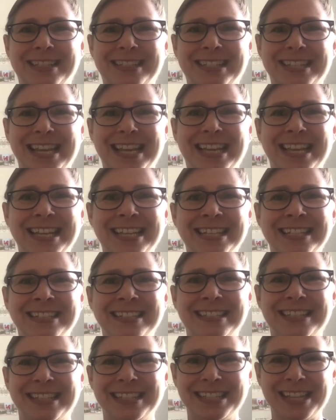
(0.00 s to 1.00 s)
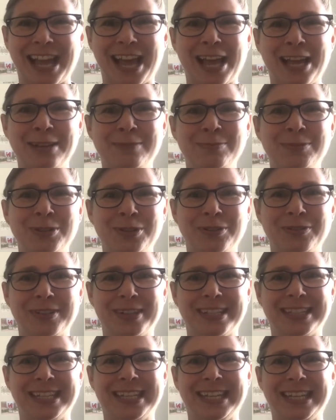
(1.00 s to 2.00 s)
taking the time to
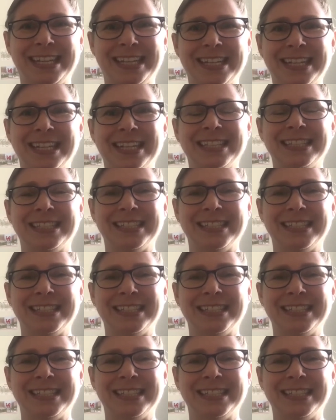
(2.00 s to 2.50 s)
really